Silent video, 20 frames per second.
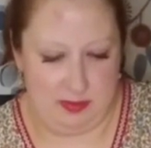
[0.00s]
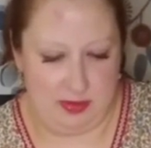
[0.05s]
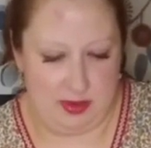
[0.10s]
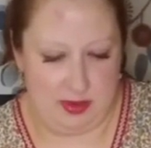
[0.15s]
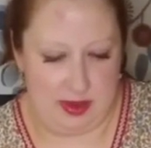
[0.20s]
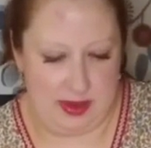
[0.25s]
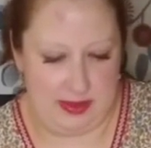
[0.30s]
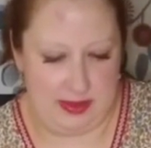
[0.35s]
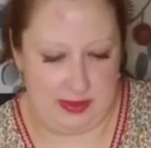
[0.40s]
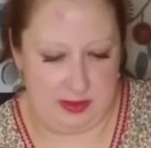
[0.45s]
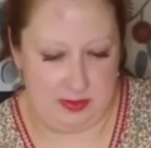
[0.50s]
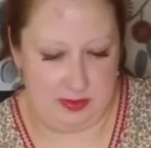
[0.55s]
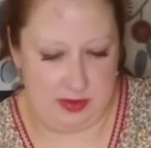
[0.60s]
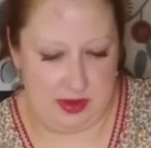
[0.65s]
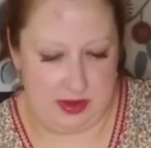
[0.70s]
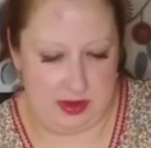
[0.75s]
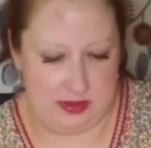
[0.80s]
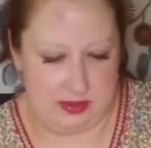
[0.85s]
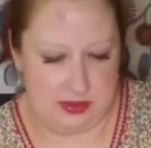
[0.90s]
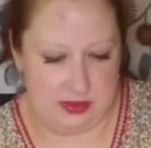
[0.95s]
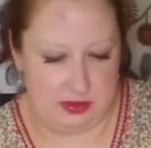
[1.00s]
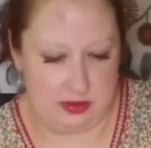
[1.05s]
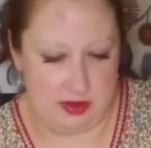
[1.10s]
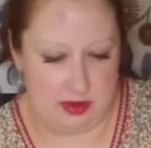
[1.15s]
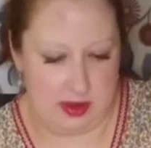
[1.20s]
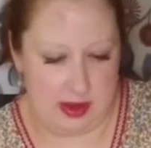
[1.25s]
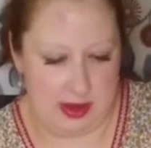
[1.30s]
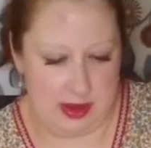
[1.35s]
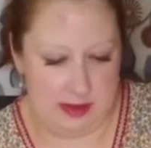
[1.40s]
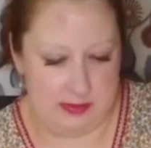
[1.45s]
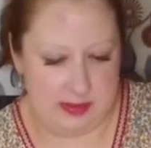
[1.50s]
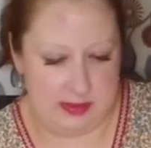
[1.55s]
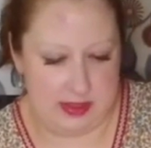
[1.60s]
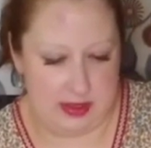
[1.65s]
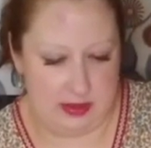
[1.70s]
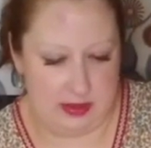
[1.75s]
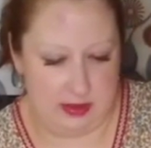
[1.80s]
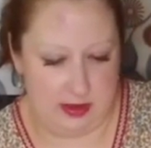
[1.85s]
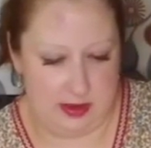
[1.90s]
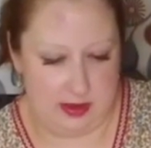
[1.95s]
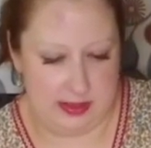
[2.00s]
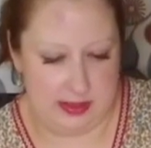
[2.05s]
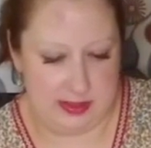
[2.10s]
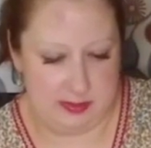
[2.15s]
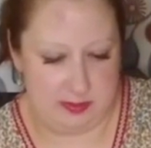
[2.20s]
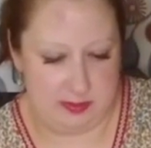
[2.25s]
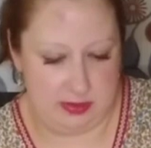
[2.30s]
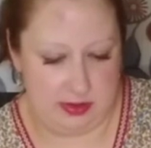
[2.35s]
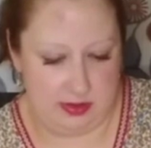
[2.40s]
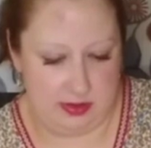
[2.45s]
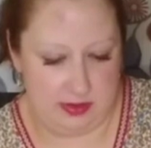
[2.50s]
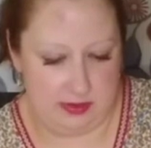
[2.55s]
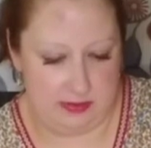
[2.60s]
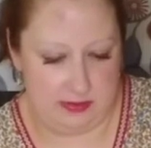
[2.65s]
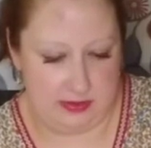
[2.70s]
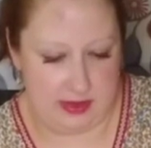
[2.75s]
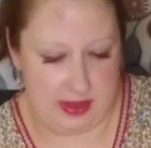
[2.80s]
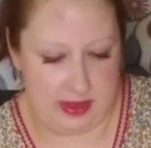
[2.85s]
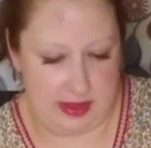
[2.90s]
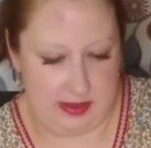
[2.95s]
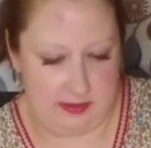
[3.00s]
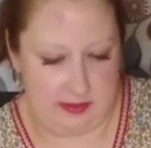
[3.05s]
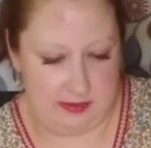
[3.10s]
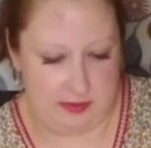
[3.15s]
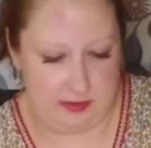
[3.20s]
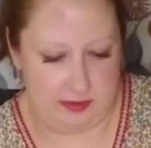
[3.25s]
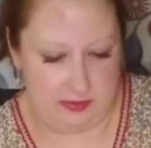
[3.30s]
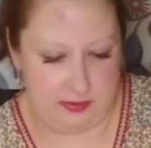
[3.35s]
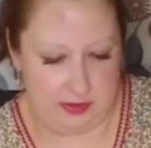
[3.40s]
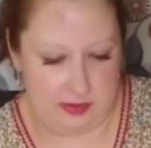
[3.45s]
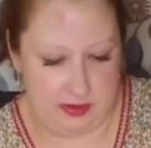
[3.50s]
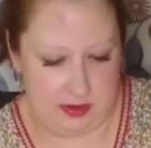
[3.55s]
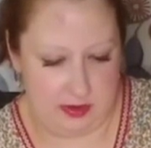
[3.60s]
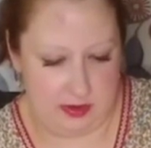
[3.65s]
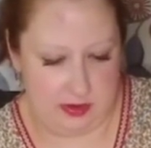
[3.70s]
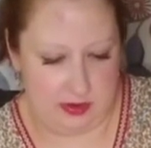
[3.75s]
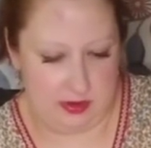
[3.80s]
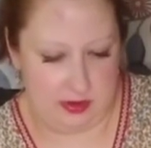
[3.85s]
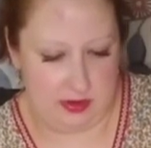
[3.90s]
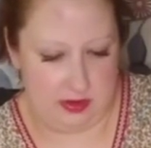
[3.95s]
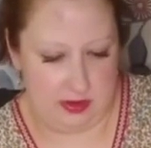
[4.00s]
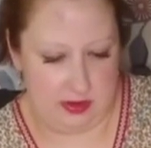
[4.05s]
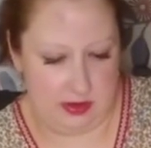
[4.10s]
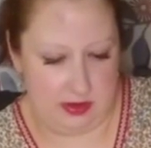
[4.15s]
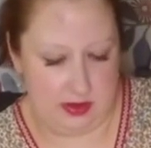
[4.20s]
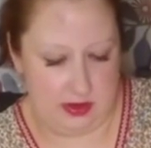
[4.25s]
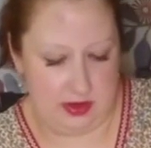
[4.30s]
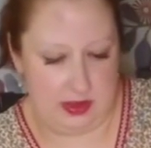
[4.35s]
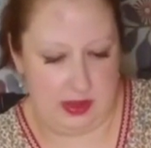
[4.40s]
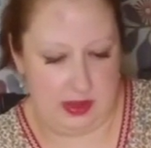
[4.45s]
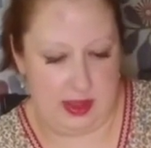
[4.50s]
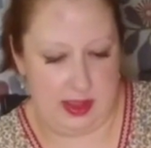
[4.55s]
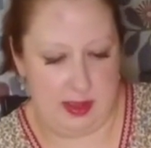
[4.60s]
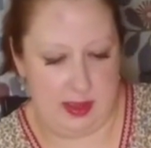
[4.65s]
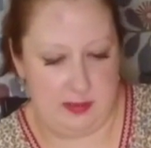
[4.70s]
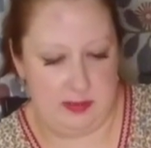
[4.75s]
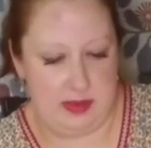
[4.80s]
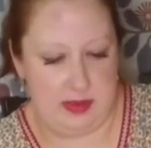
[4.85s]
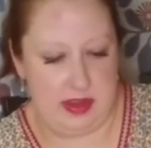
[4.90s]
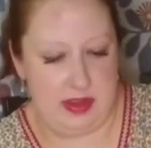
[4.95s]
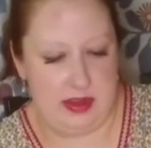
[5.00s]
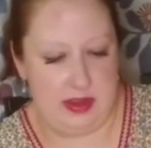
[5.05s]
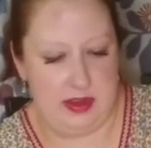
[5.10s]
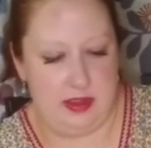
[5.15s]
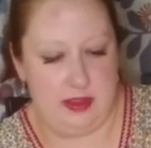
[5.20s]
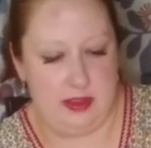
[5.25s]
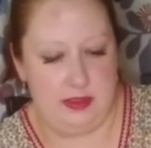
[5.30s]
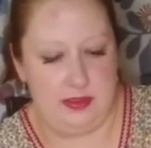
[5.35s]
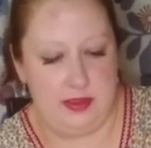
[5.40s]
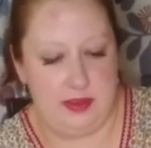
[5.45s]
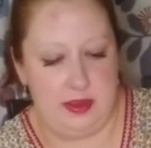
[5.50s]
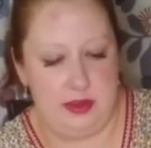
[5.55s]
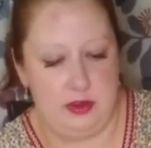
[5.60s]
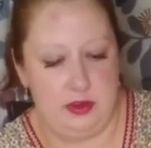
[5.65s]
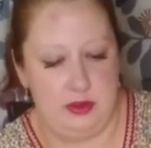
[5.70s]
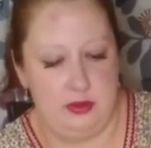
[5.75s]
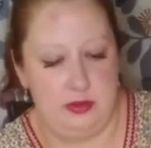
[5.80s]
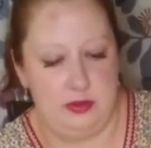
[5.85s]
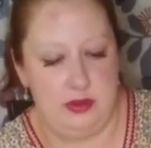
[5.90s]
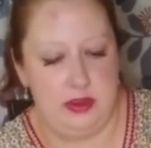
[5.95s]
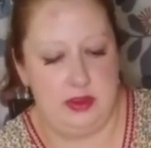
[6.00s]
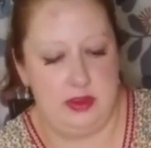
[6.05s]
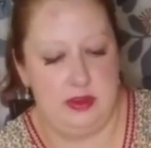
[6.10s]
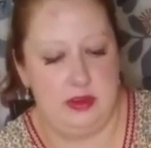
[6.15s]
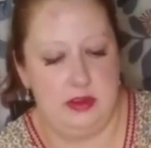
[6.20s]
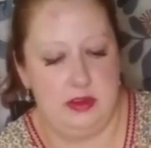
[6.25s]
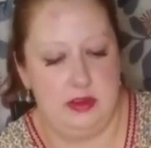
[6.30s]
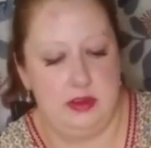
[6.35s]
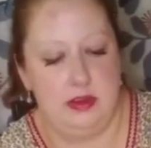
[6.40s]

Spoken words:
Praying that we're inscribed in God's Book of Life for a good, happy, and healthy New Year.